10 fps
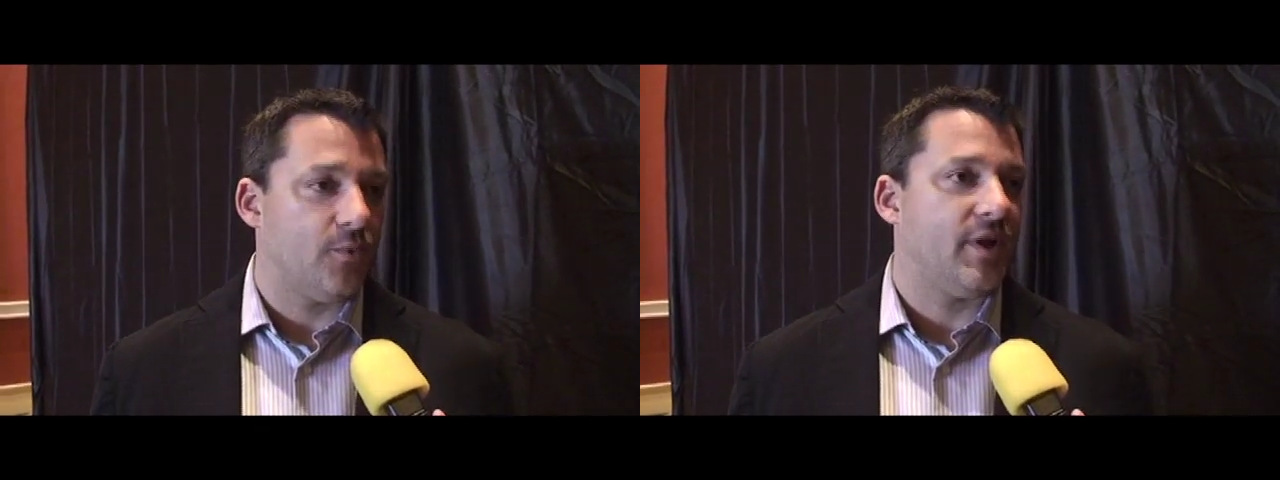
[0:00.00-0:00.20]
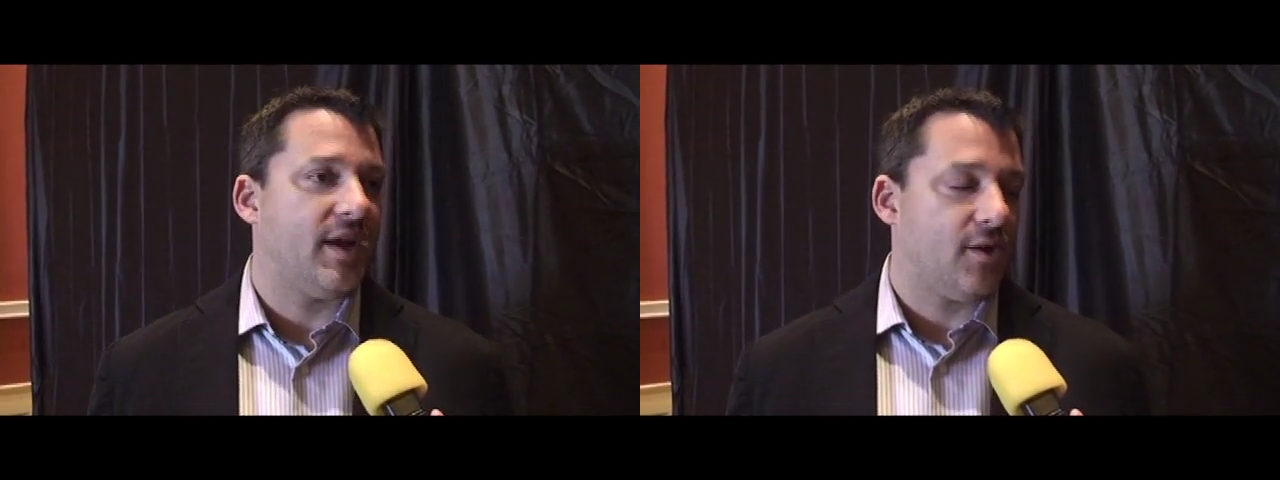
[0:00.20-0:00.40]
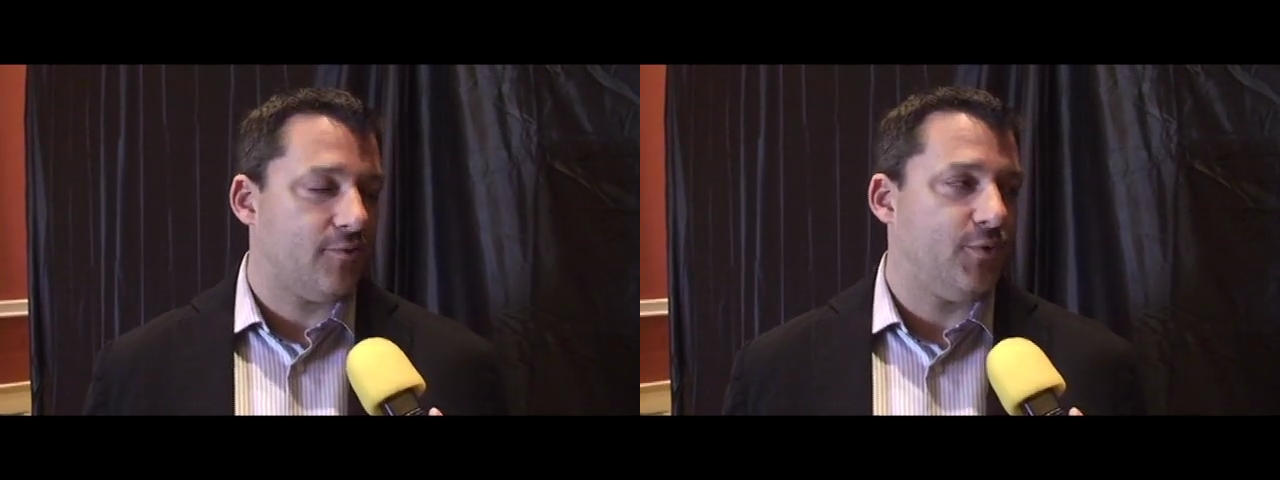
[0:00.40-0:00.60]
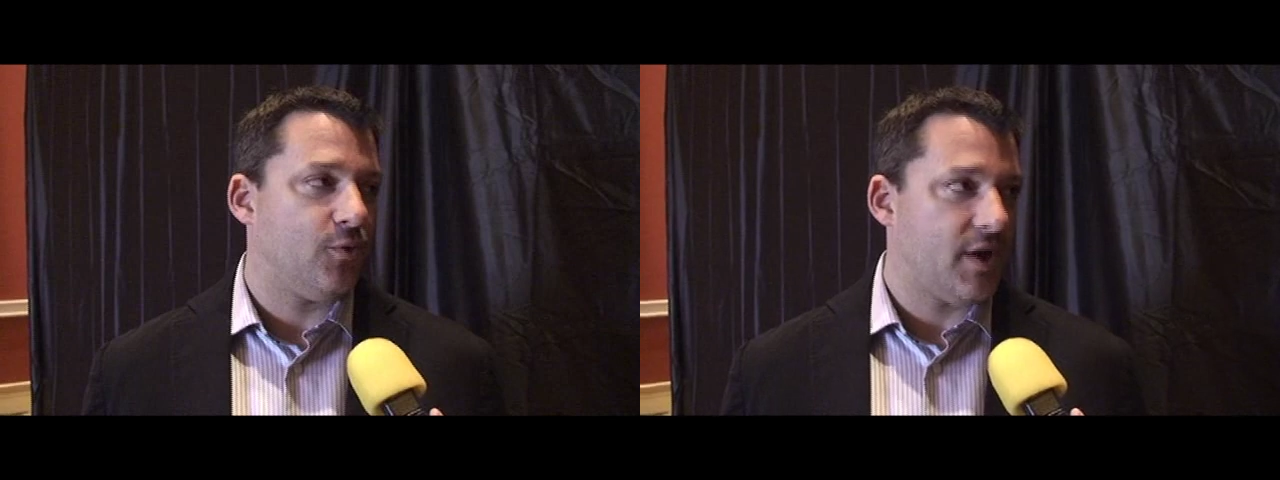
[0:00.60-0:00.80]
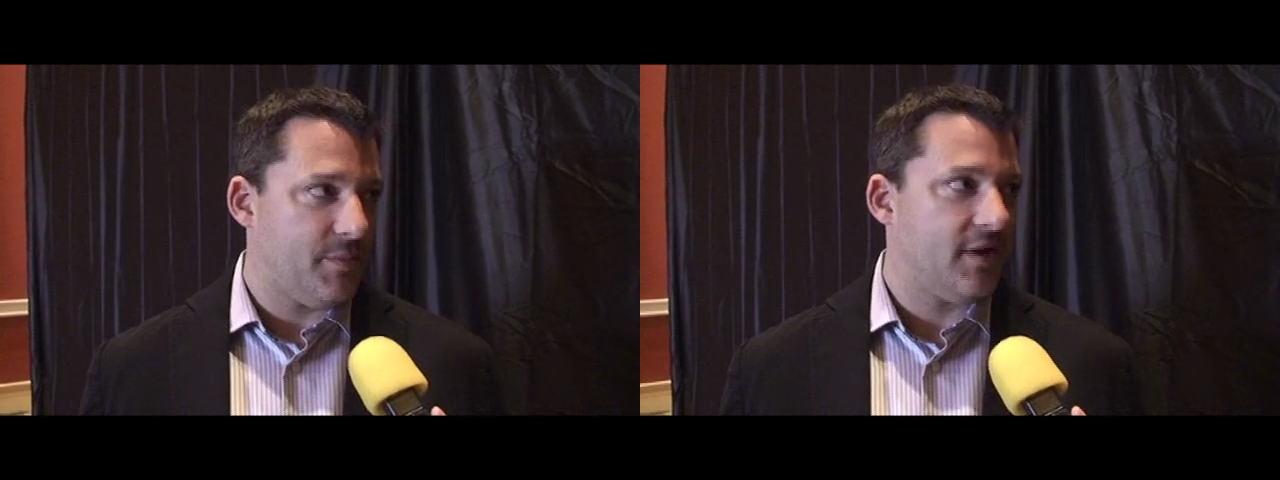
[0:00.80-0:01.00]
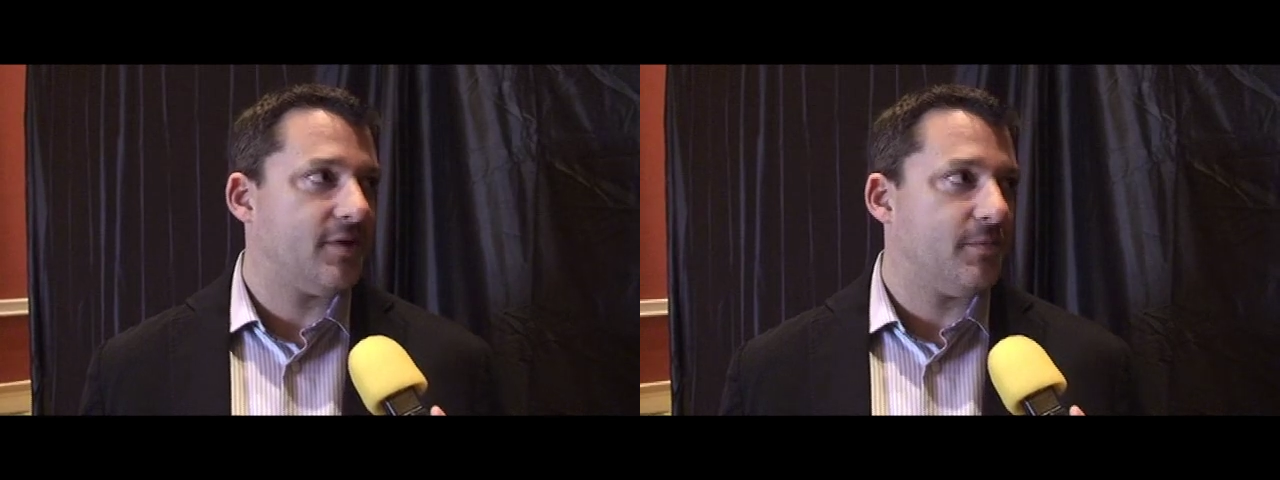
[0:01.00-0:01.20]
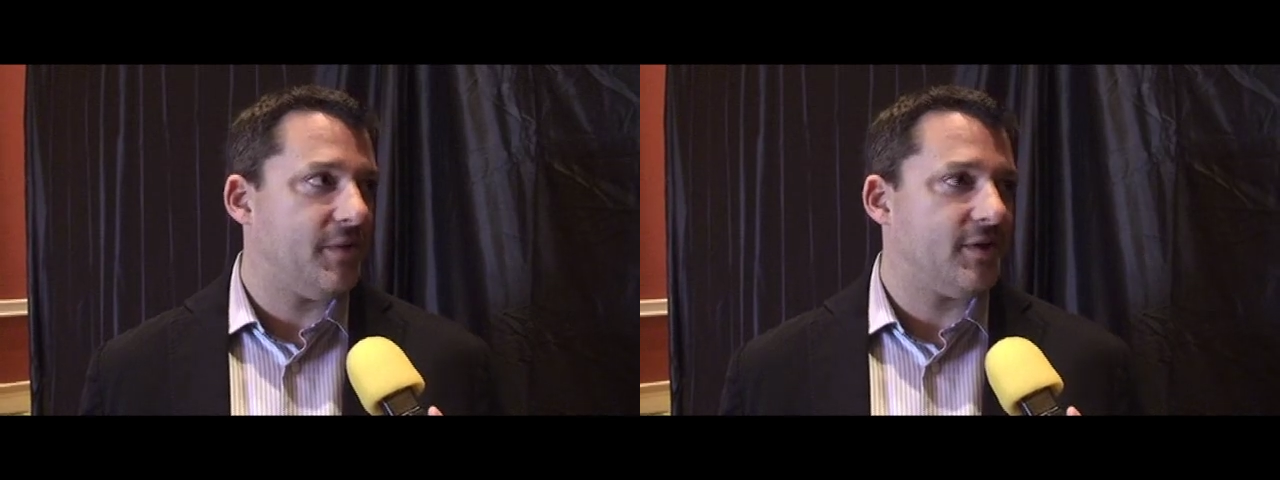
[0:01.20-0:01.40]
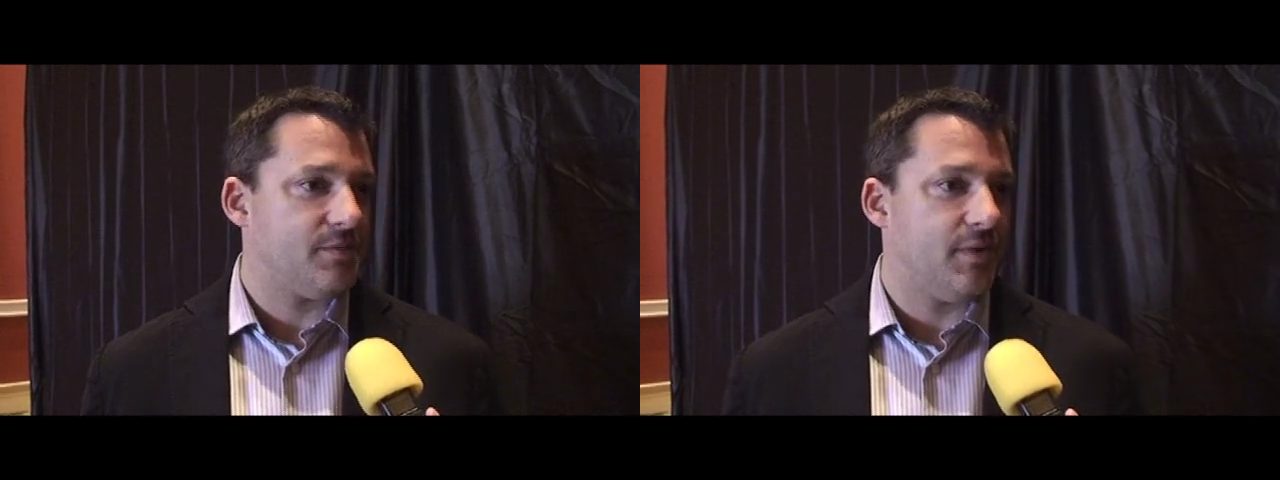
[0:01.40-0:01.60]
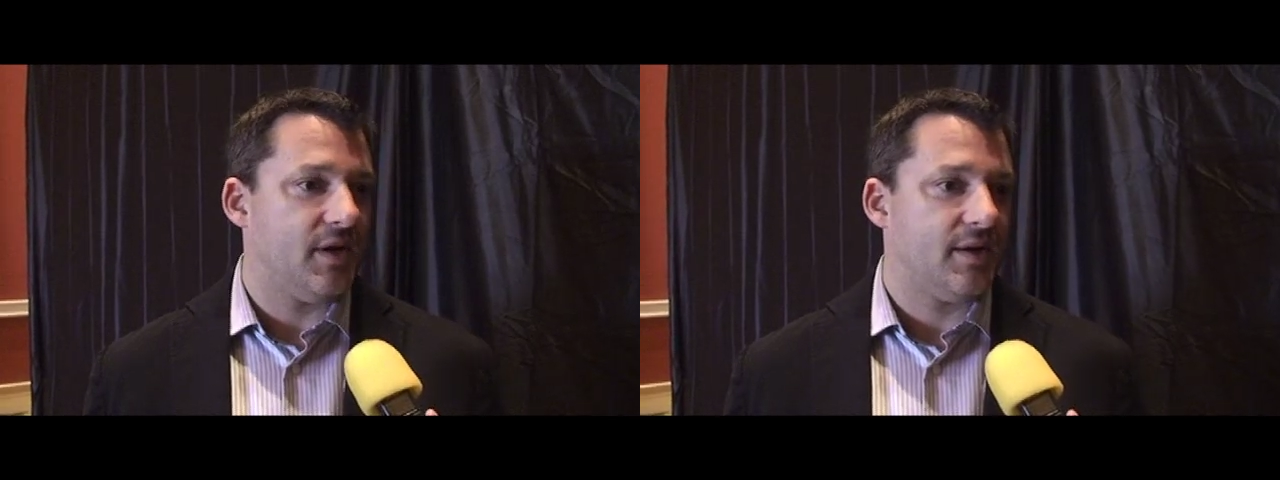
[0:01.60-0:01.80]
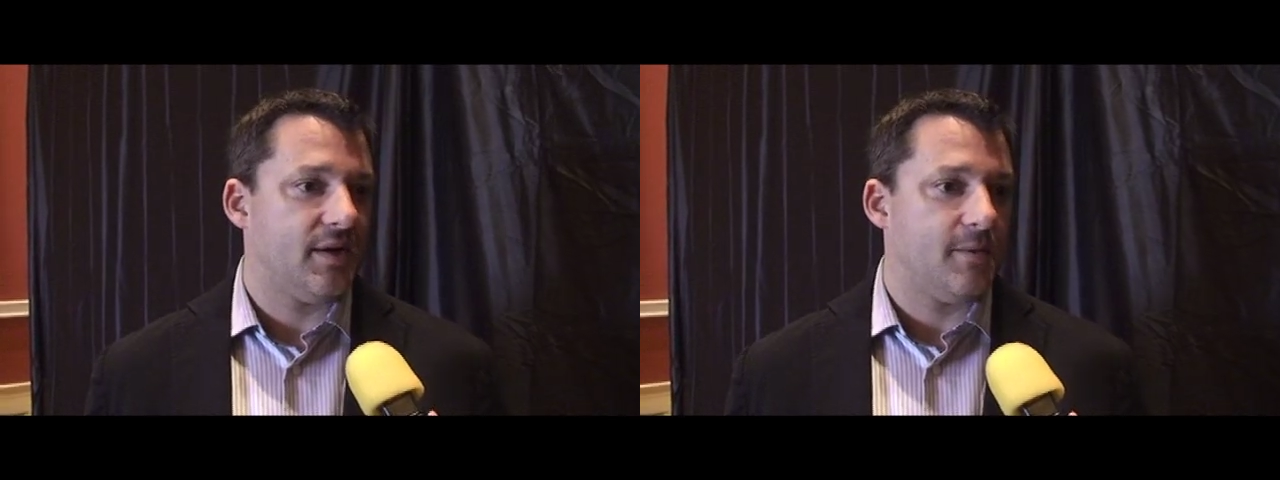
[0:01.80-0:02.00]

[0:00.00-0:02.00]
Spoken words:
running out of fuel coming into the pits, but